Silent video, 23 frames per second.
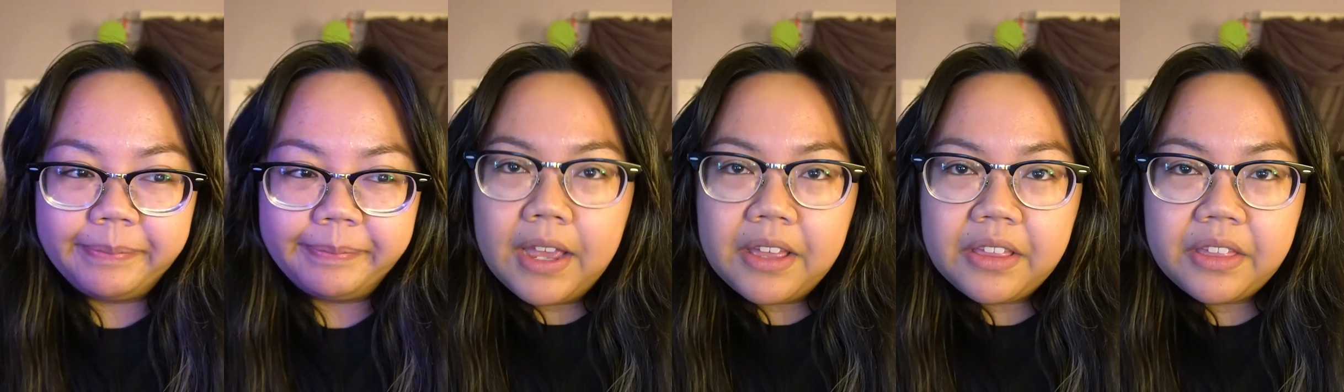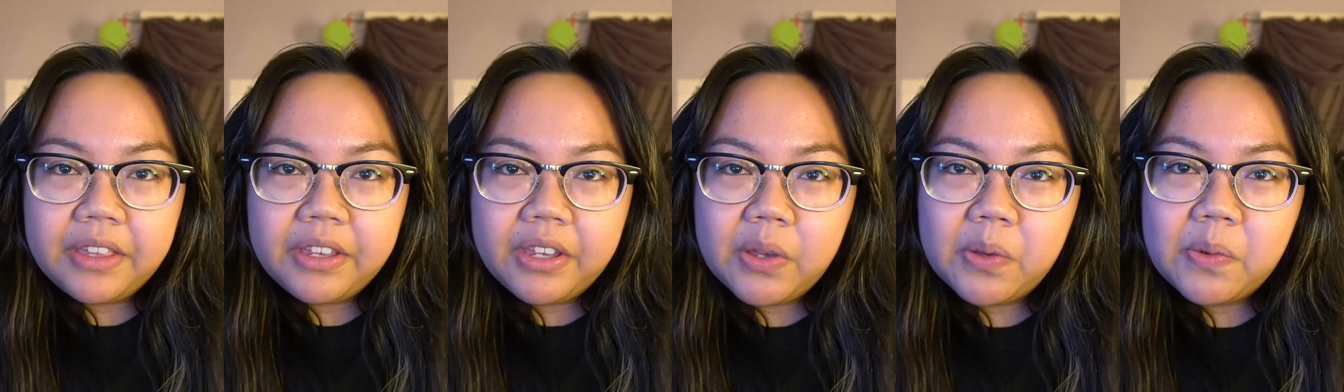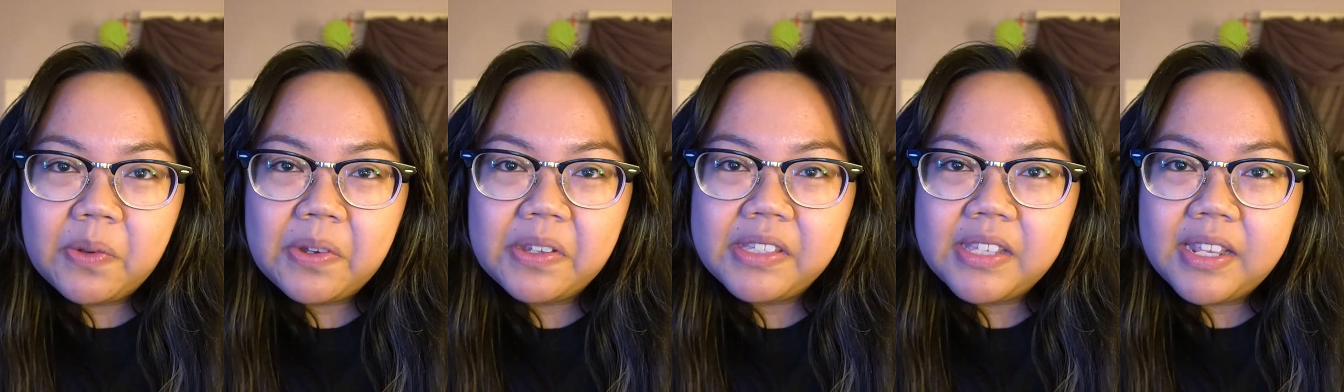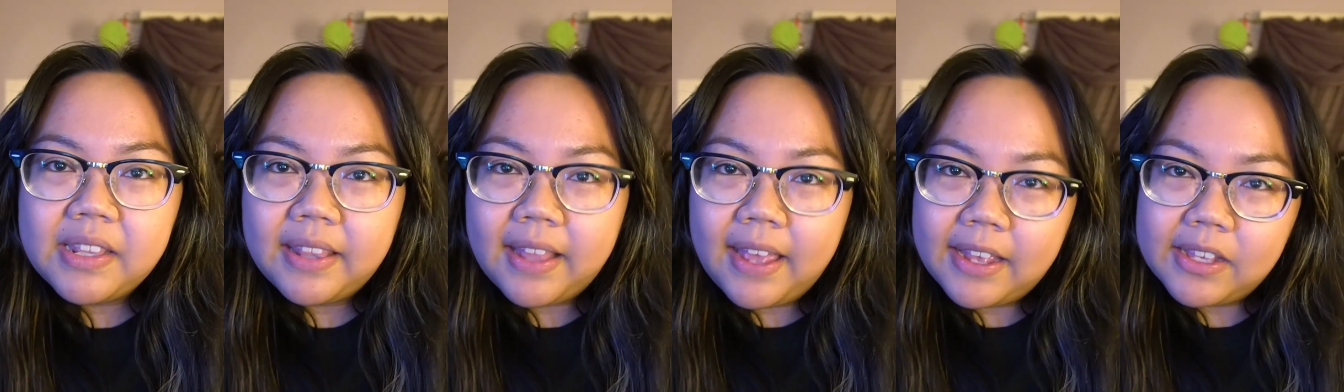I think it was
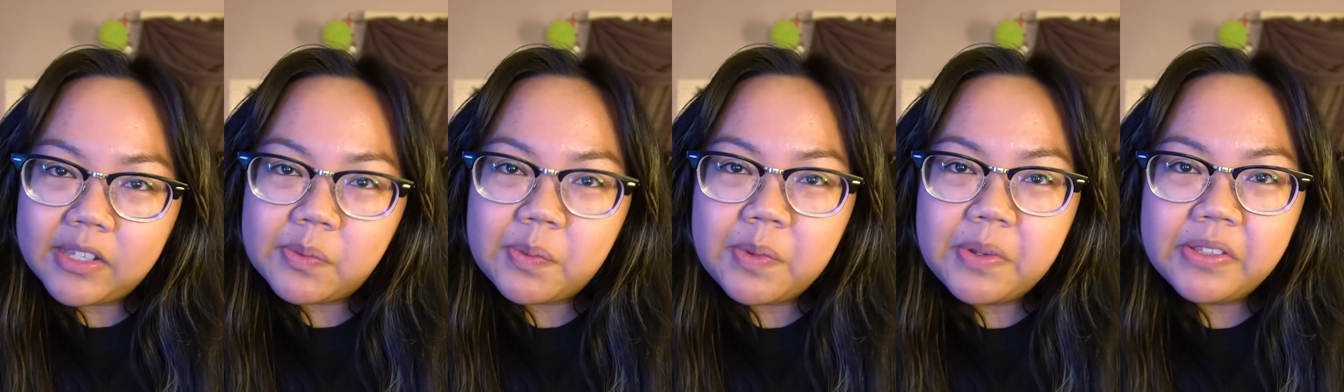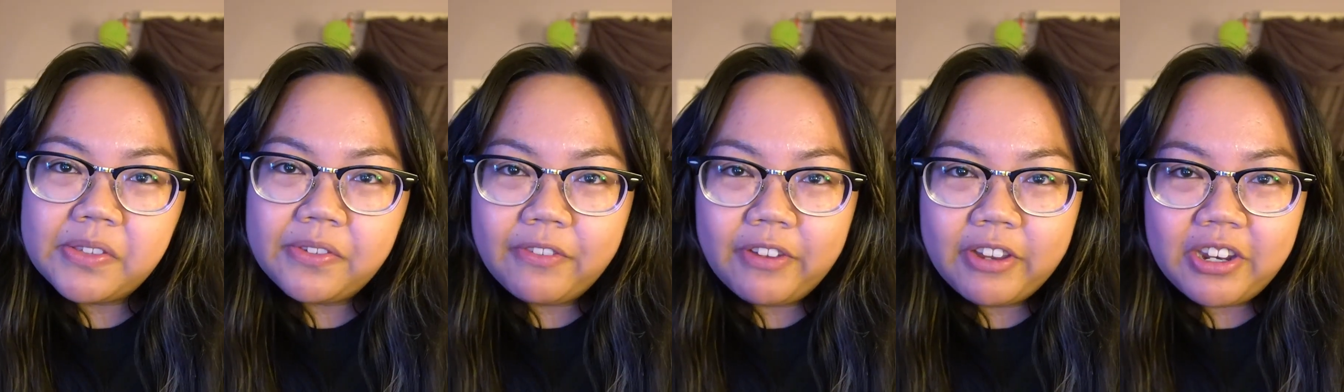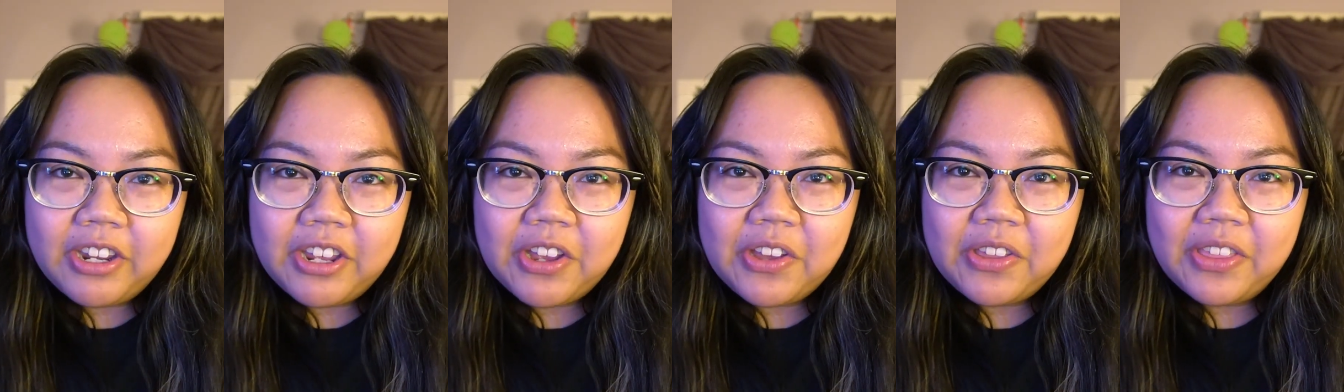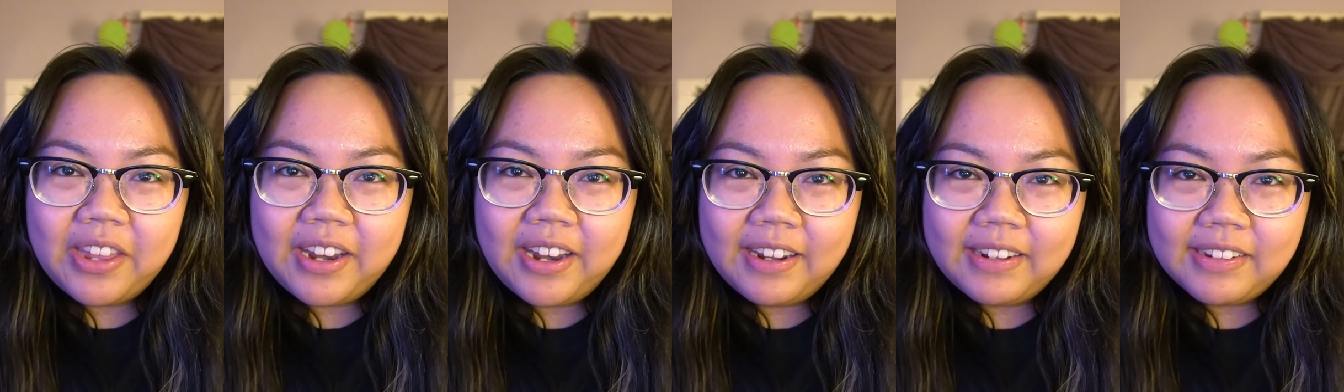in last month's video
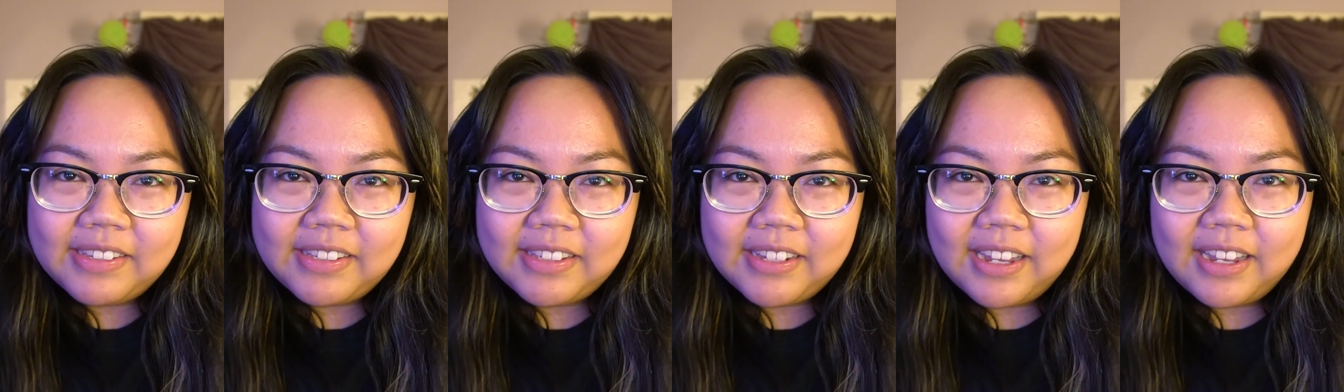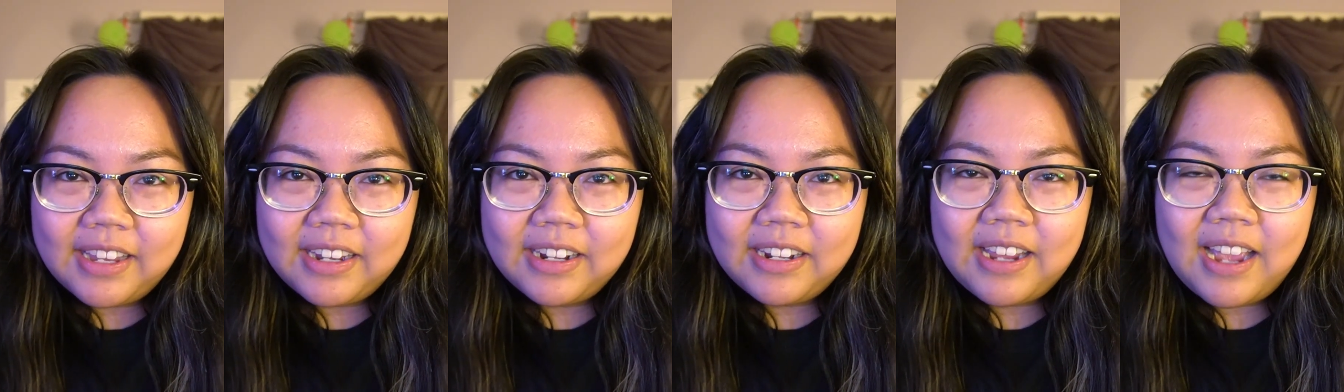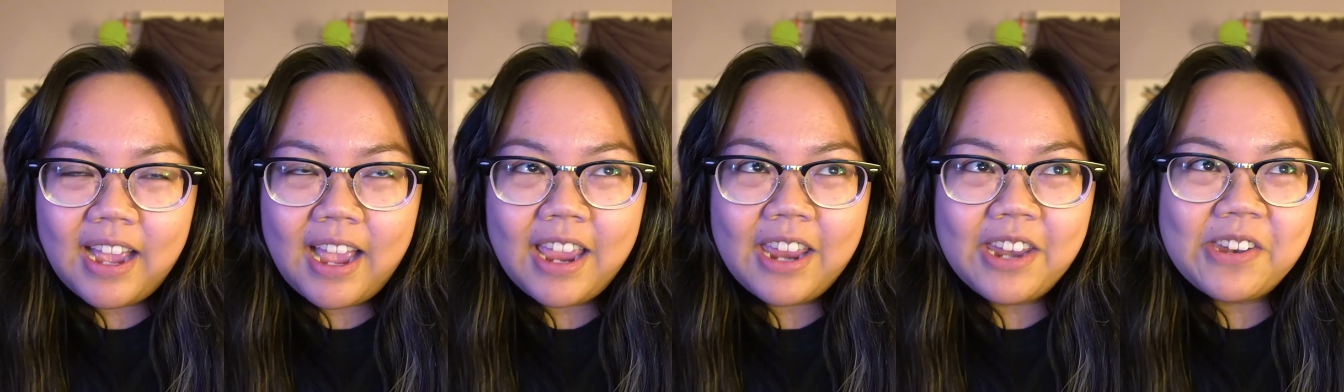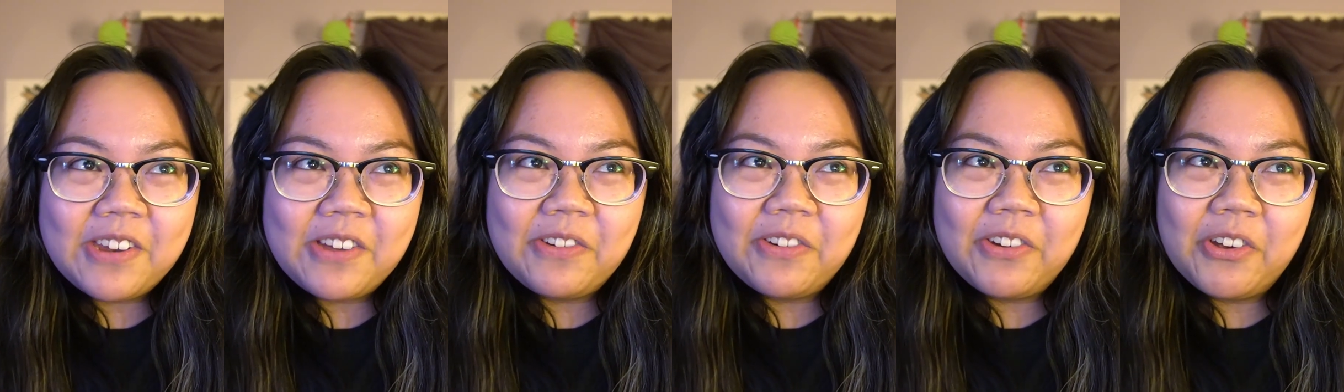that I said I
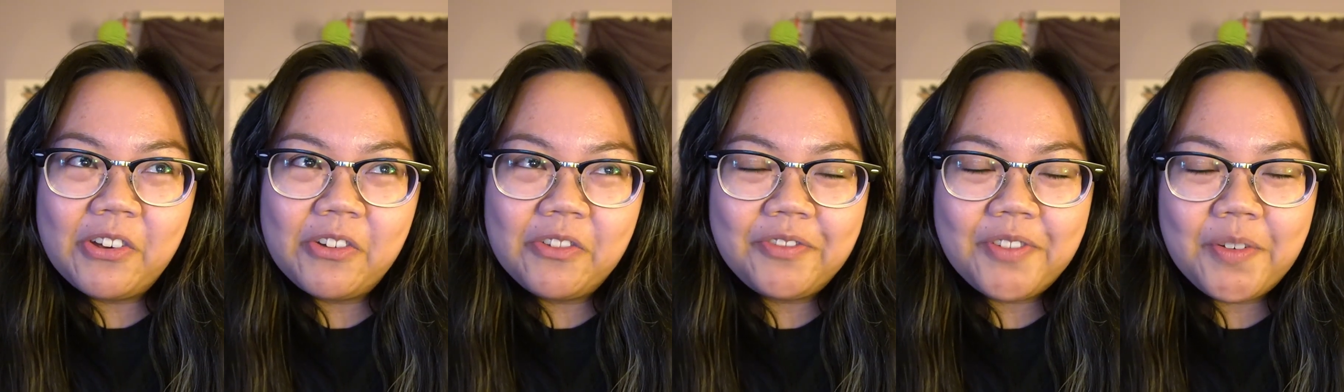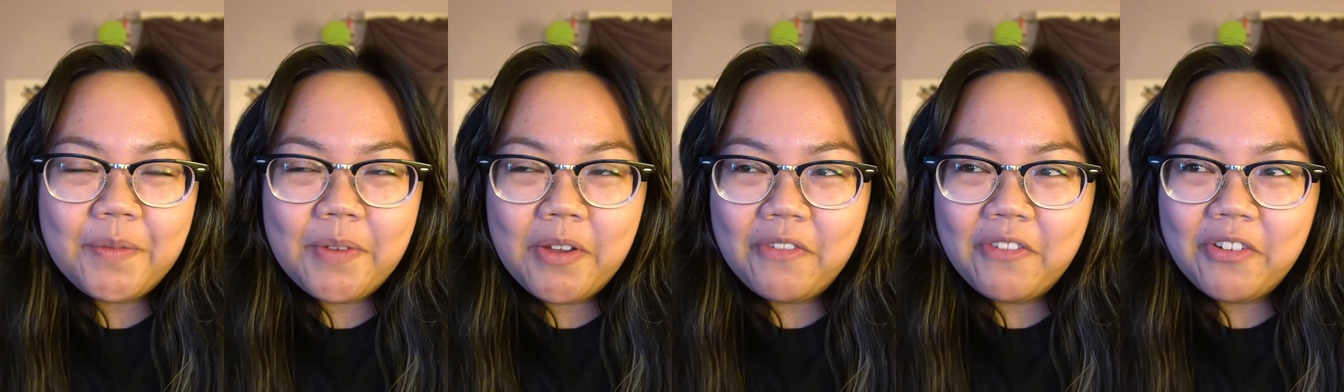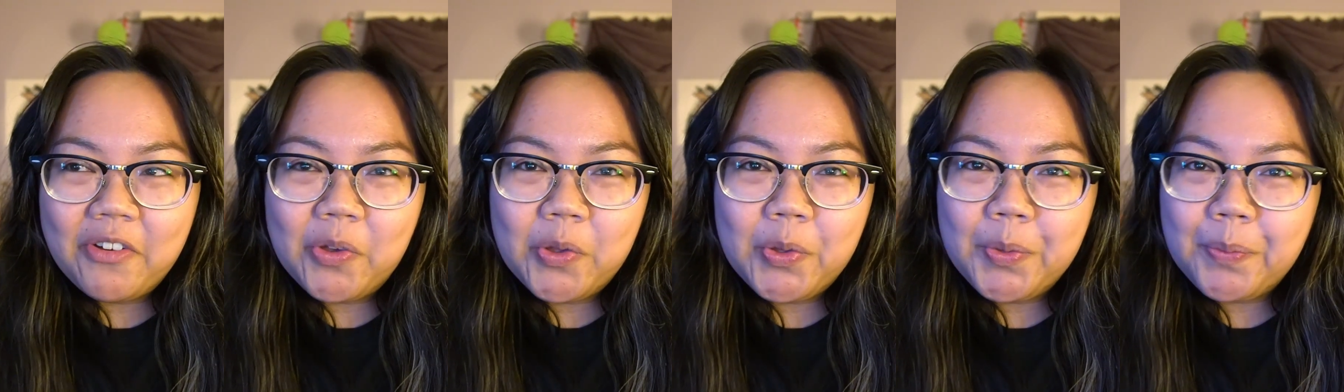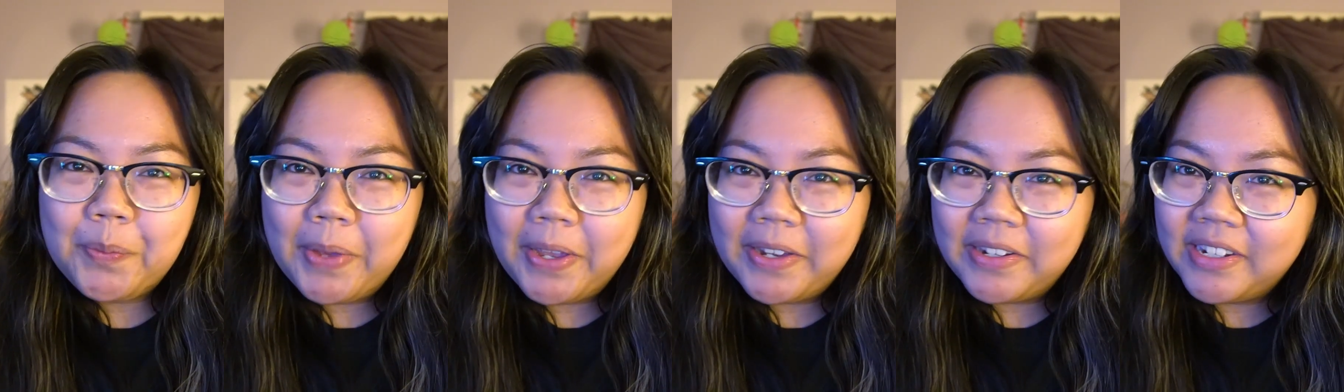don't know if I'm ever
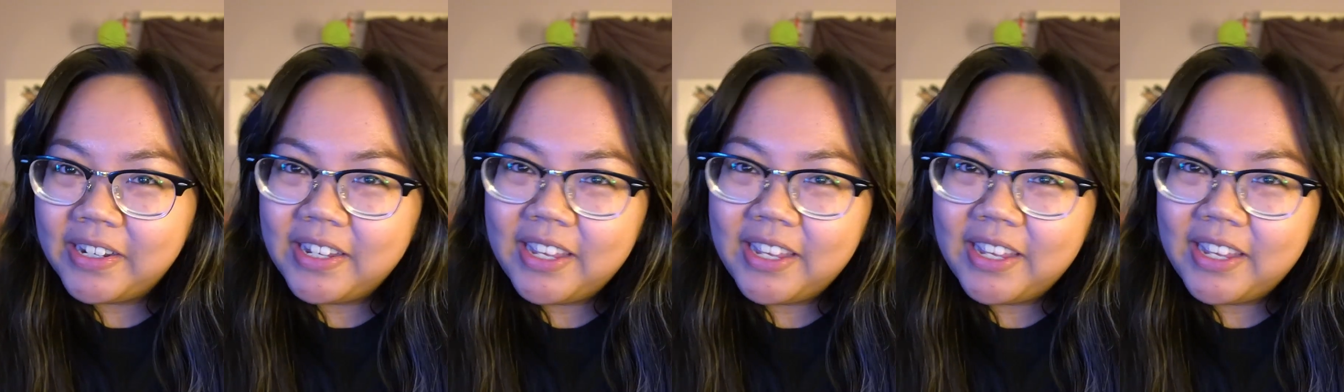going back to